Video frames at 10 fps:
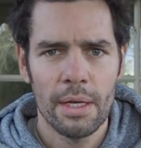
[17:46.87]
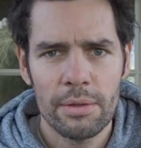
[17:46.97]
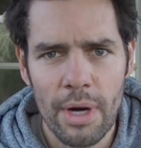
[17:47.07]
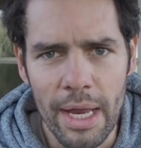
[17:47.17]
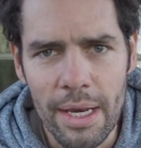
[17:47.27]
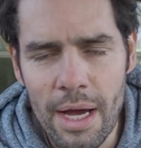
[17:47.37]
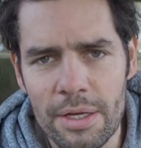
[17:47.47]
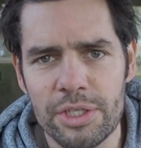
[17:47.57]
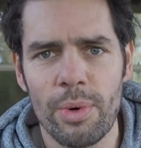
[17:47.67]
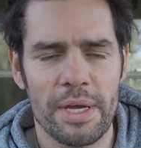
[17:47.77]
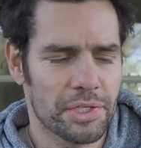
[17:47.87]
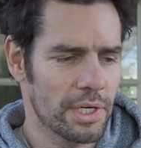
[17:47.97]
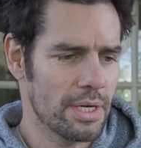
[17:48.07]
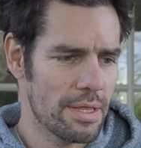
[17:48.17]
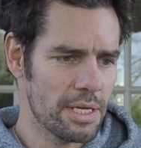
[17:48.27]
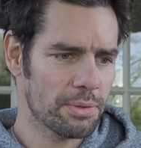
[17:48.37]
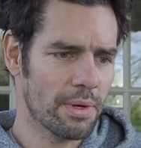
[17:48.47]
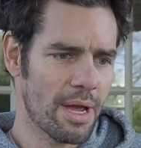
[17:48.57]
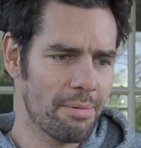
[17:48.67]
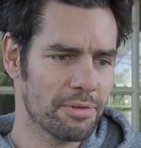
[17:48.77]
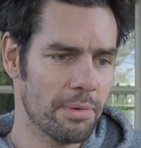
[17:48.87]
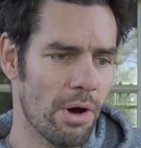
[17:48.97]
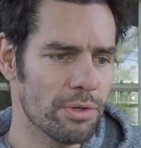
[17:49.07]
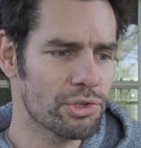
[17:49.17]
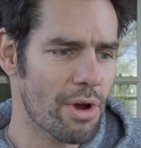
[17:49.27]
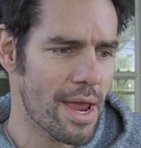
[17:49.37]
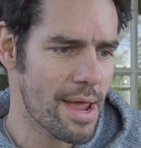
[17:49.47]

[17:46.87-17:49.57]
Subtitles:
Right, last question, and this one comes from Andre